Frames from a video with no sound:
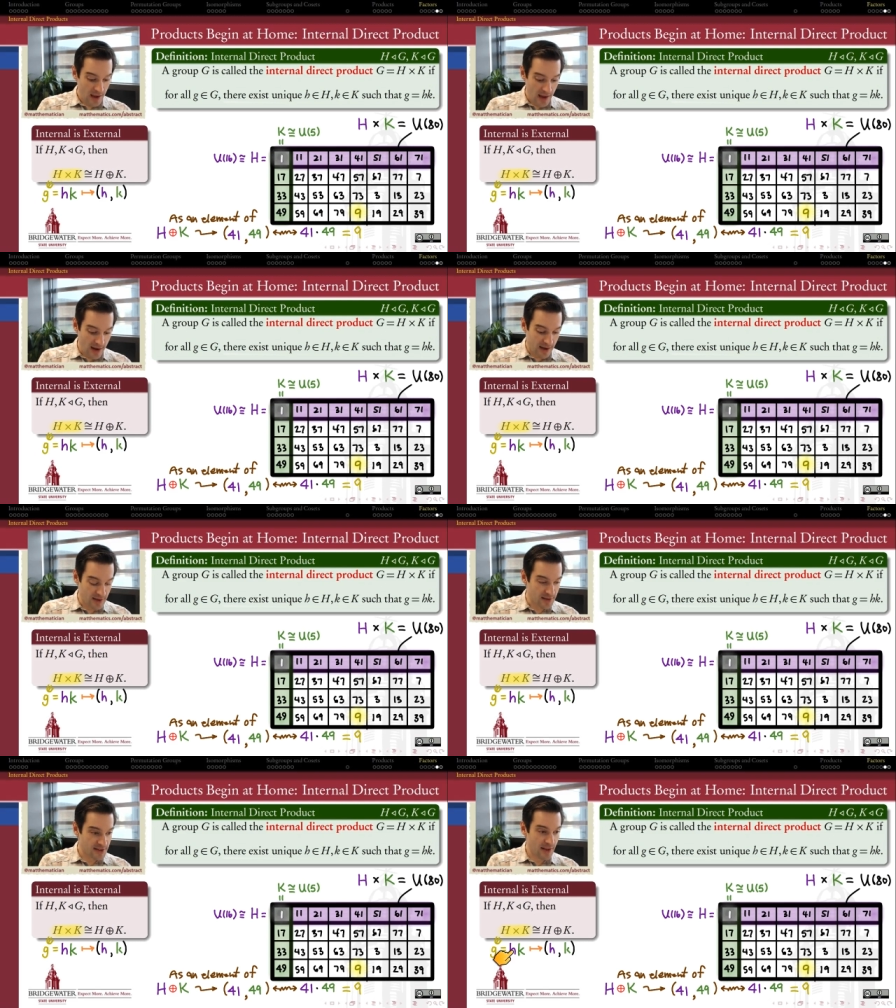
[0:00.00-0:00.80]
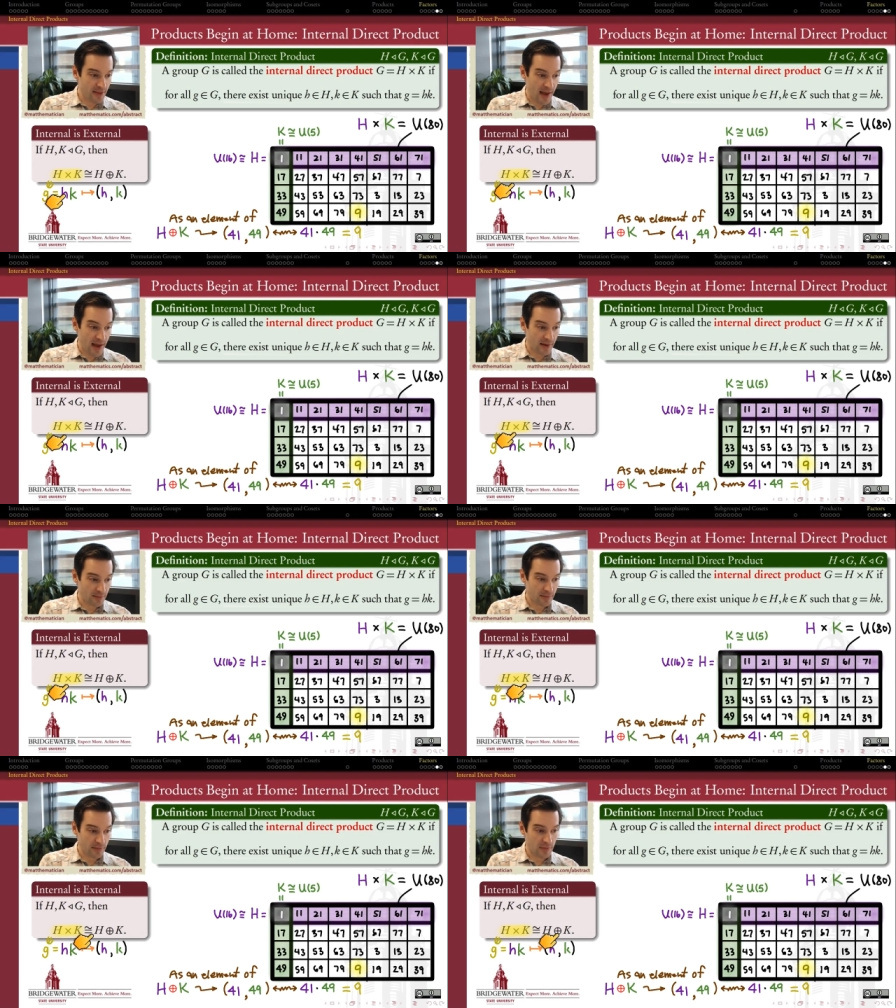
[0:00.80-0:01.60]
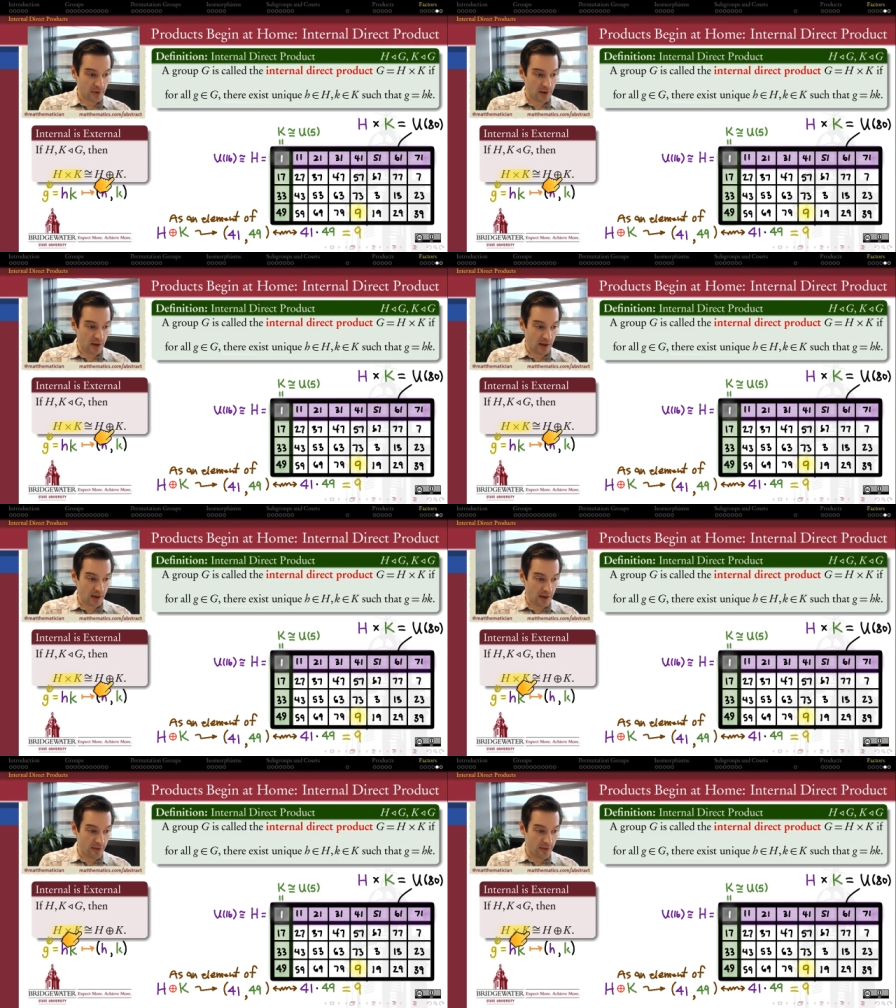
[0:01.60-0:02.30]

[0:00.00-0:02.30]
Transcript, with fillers: And I can send that uh,